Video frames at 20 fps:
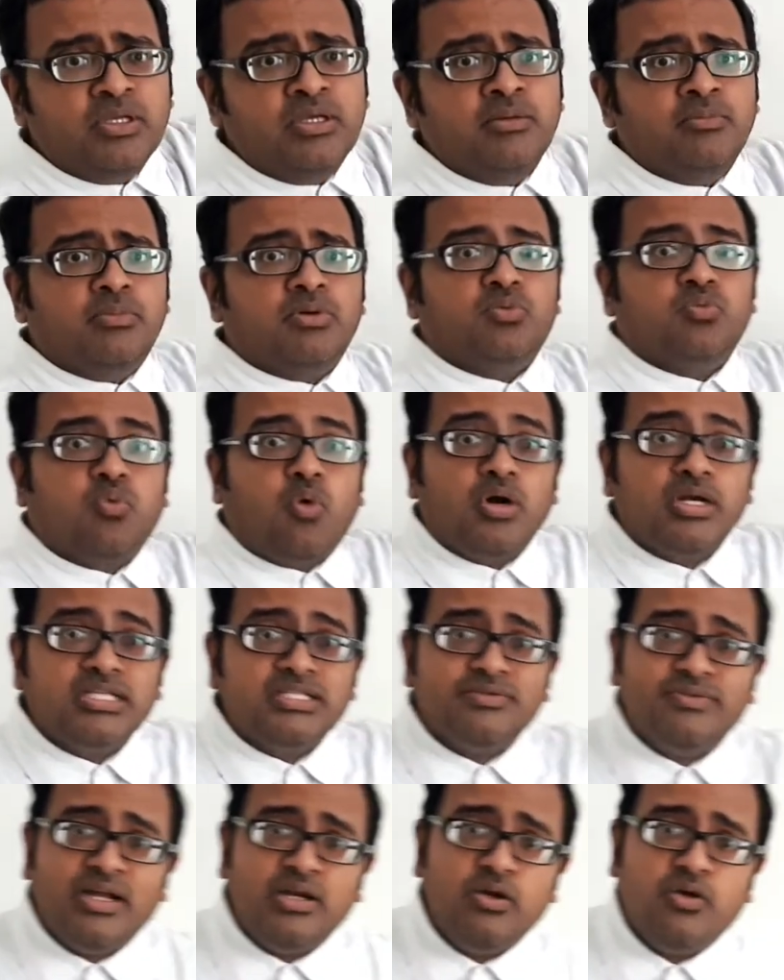But what is the
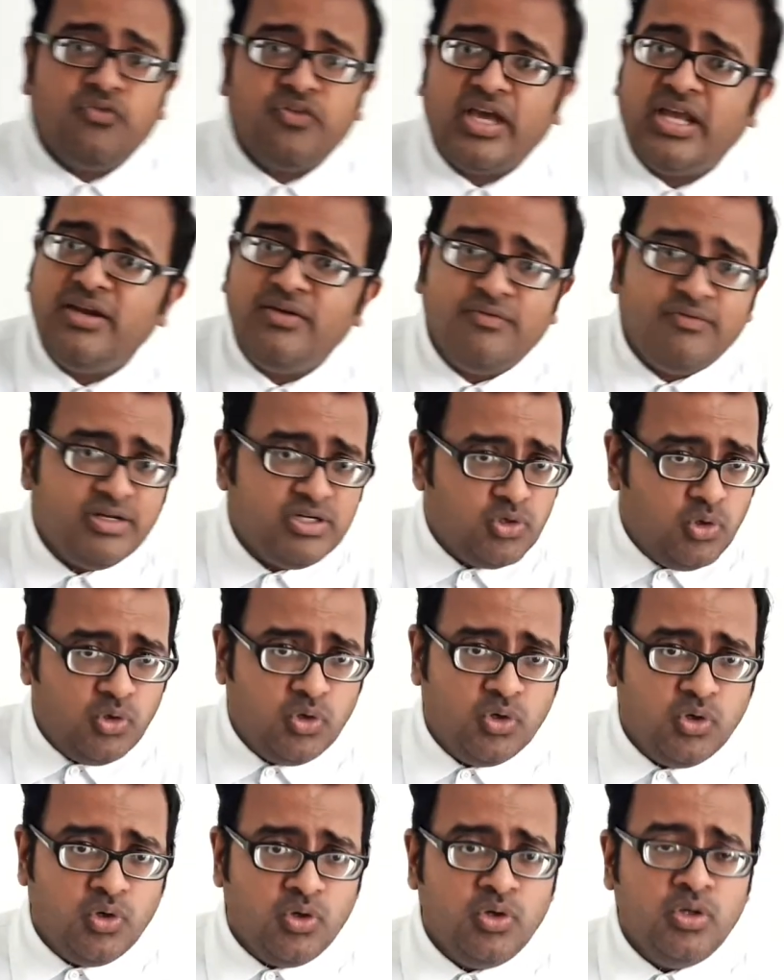value of n? We don't
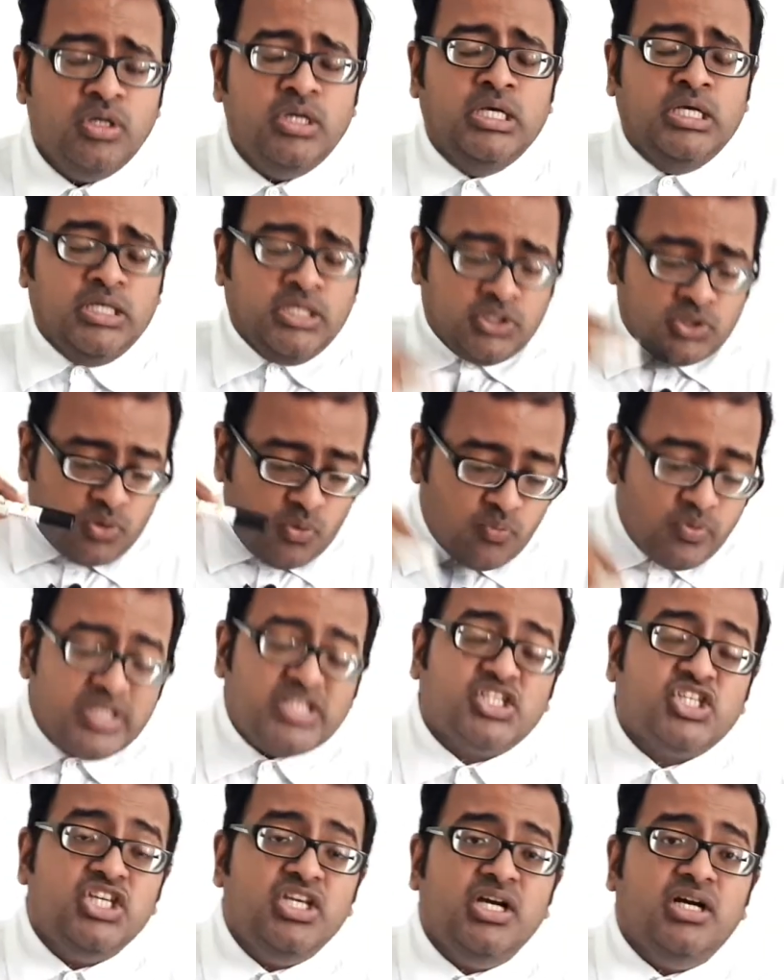know. So
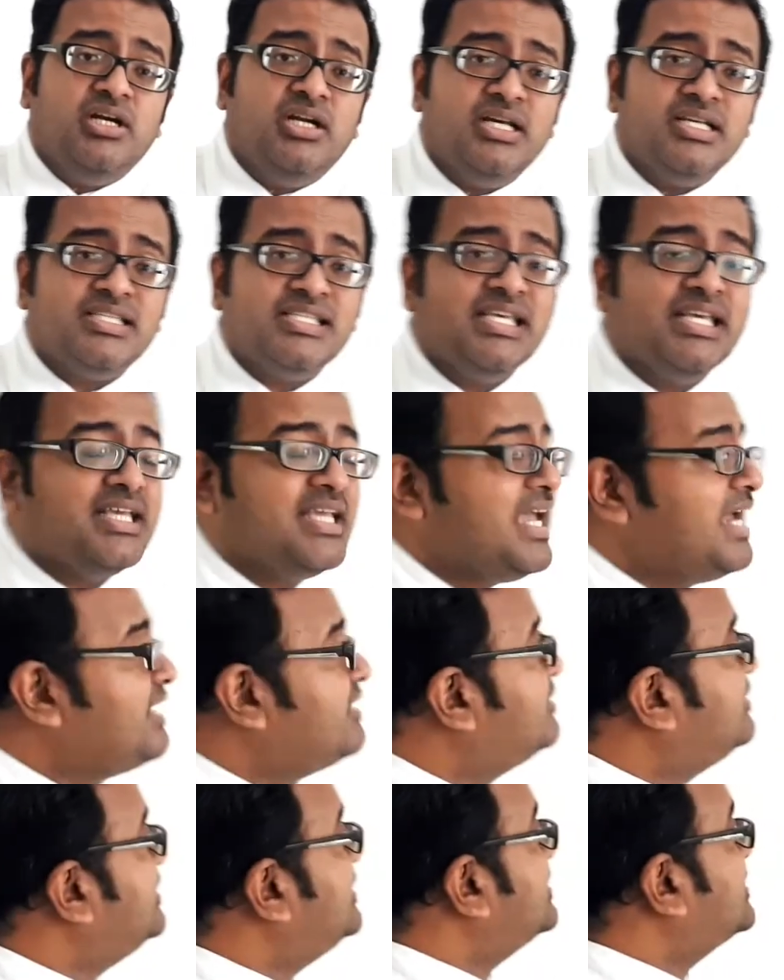which year does he
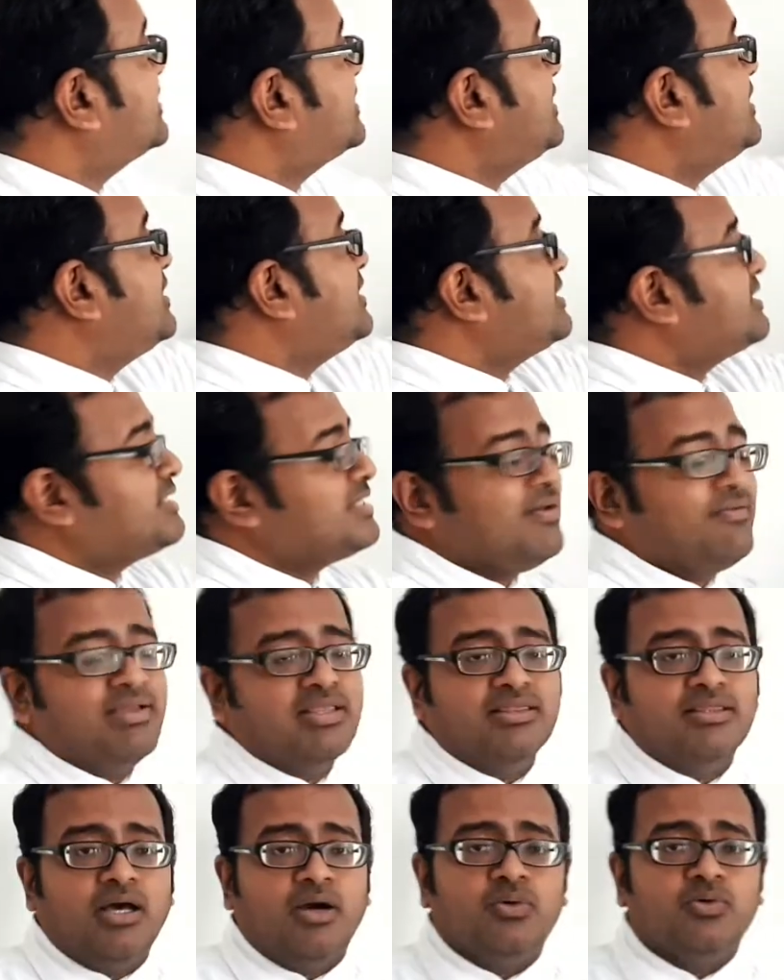get this
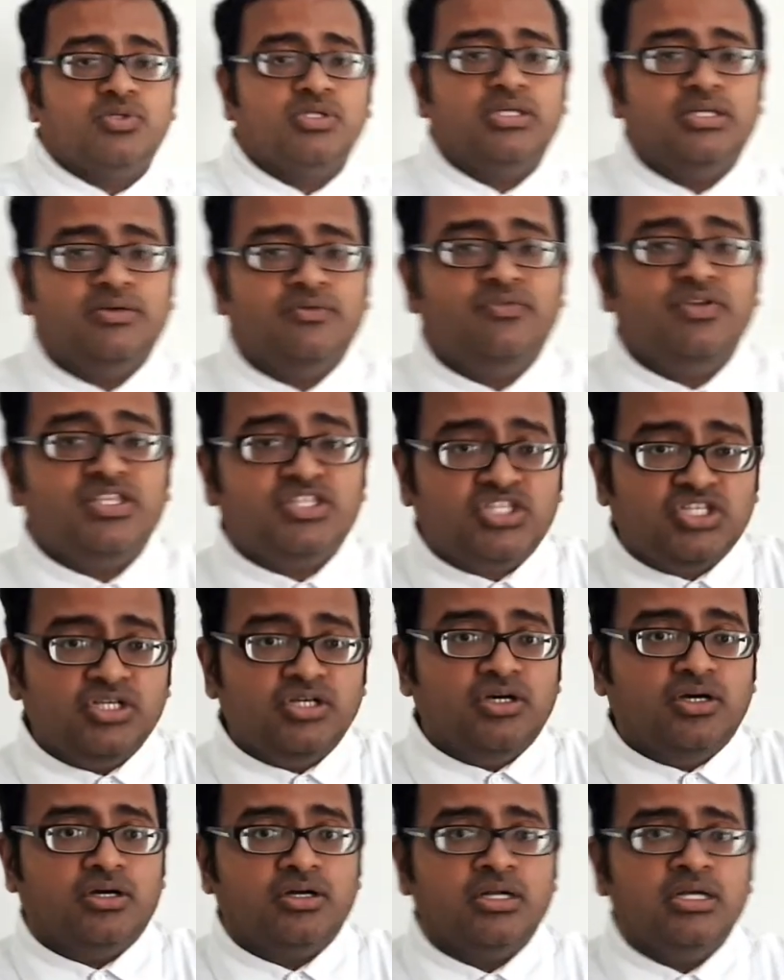7,000? Which
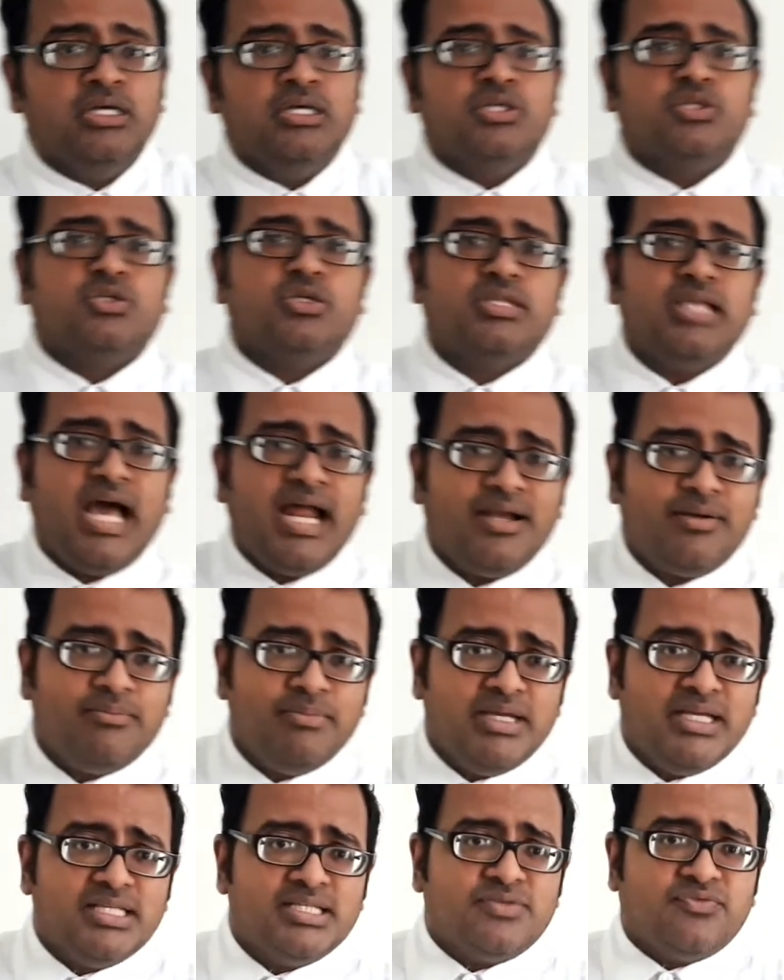year? So that
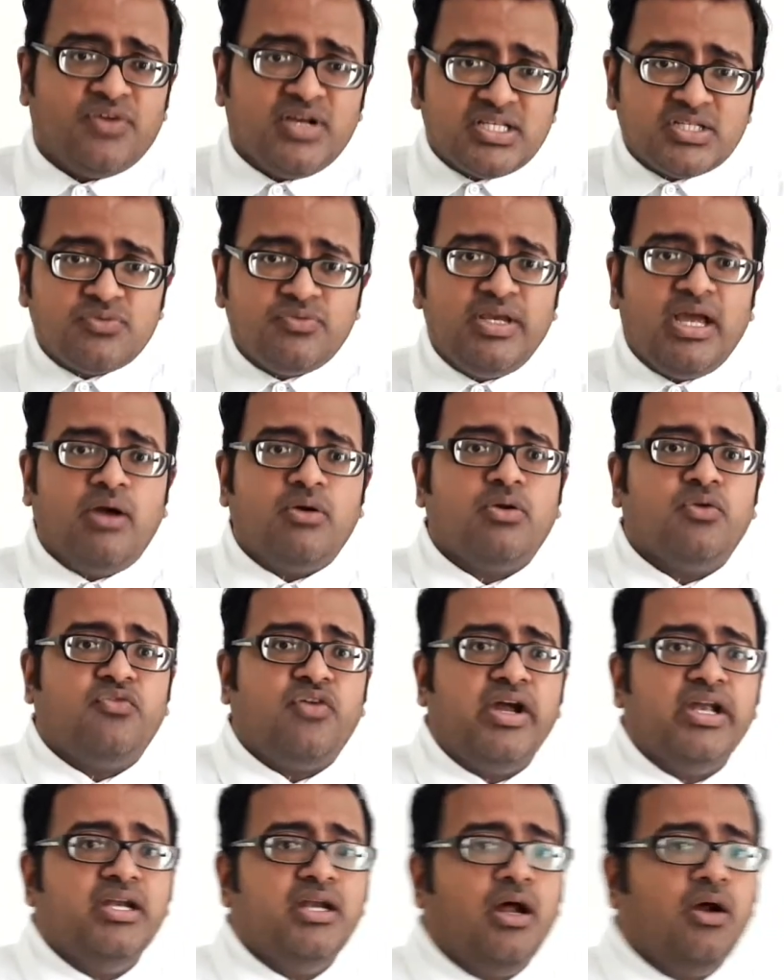means first we have to
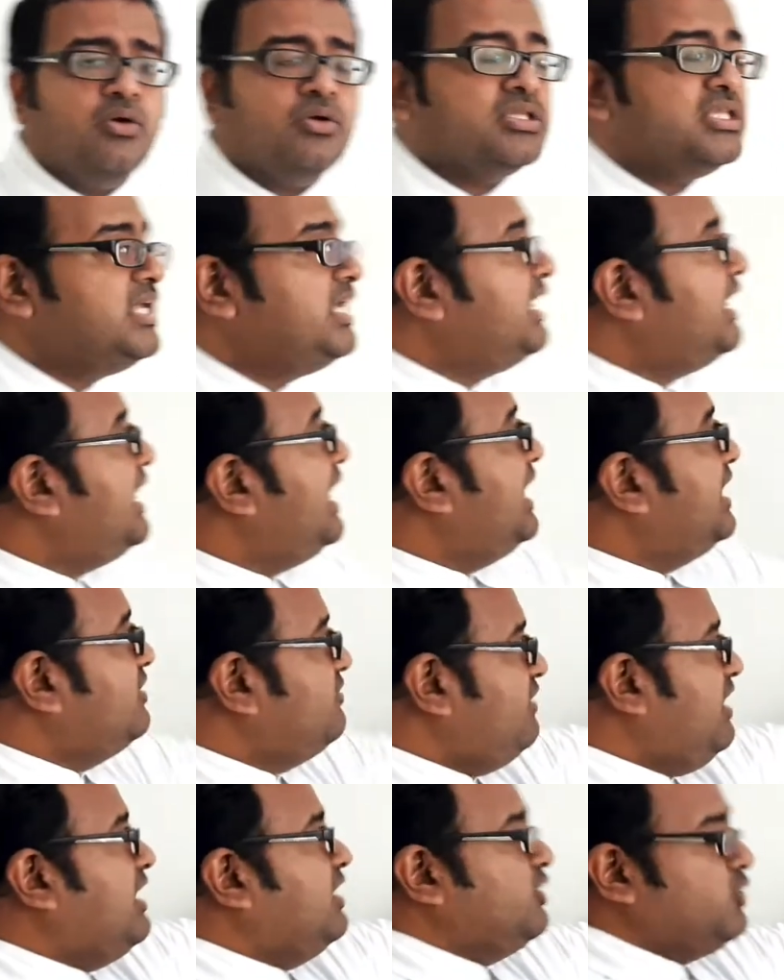find out the n
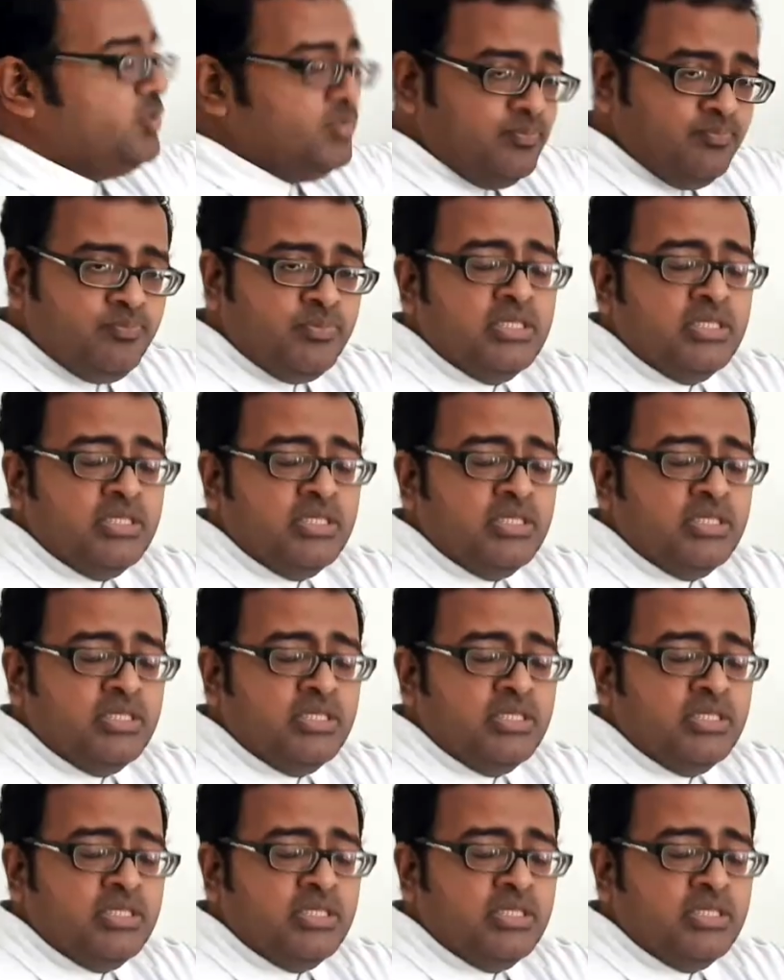value.